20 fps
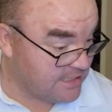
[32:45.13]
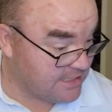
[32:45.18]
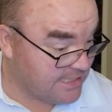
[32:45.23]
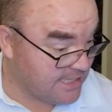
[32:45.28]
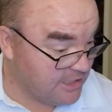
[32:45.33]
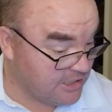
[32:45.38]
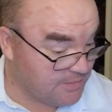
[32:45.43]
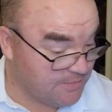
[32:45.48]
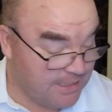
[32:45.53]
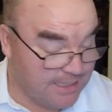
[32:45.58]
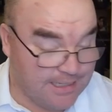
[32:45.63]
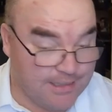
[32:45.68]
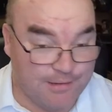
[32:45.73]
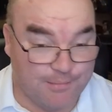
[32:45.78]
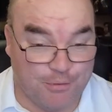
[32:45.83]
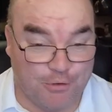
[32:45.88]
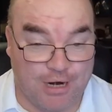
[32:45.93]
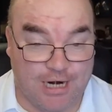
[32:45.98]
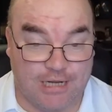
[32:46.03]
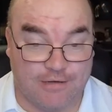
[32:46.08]
it tells me in
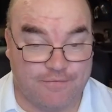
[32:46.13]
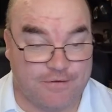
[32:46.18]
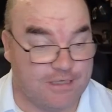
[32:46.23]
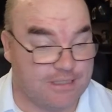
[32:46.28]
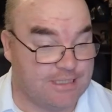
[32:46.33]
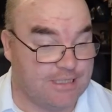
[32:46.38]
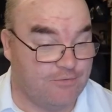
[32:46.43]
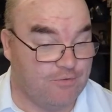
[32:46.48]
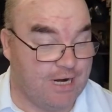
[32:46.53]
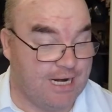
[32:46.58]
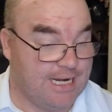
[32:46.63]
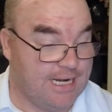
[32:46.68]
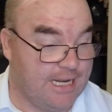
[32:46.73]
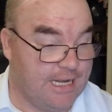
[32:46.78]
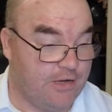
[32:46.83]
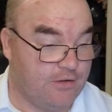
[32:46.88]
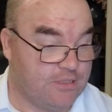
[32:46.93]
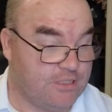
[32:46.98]
Aprilevka right now.